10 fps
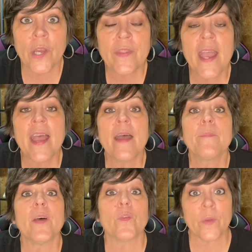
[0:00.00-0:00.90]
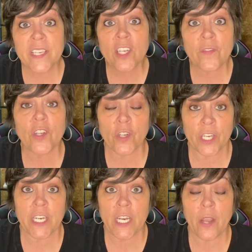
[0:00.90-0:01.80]
that, but the rest of you are going
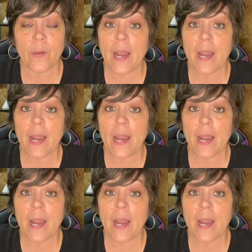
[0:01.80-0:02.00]
to know it.